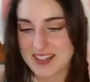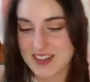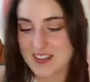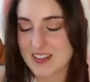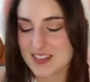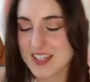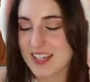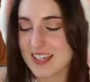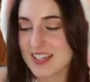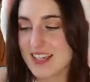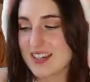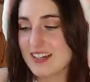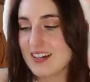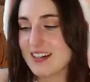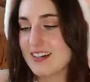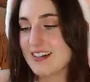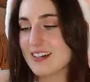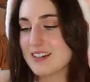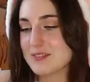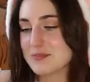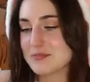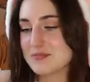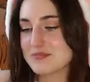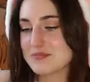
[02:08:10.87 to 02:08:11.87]
okay,
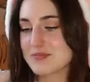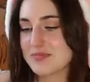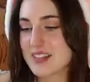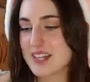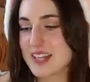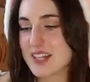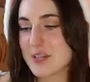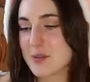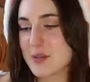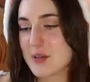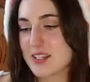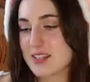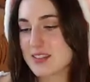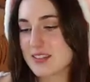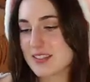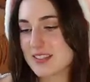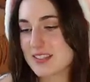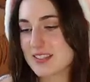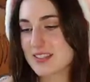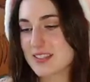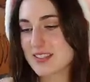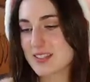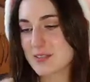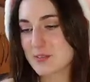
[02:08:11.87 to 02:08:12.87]
uh anyway,
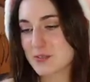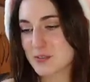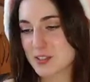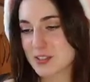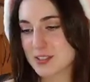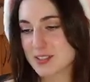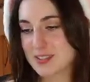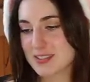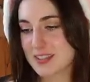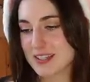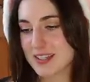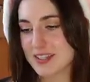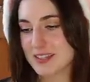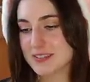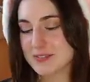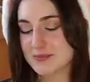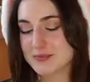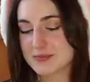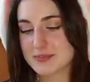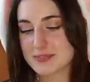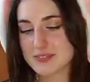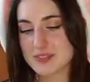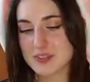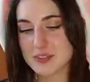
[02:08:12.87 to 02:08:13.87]
this is it for
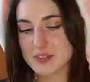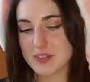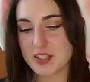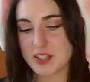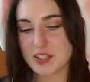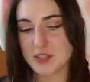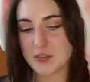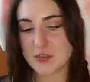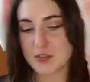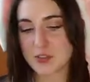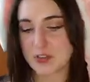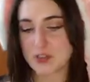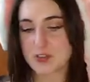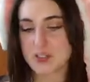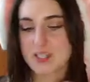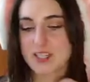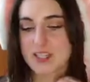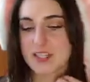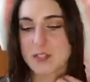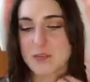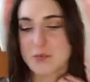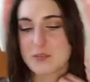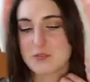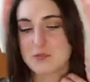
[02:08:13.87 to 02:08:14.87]
today. Thank you for
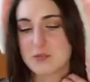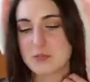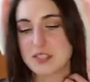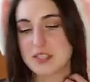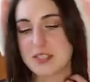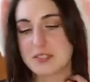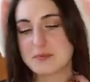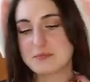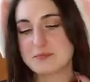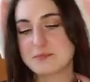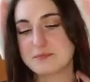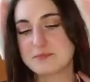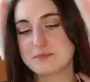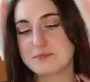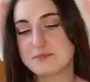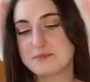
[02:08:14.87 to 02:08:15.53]
crying with me.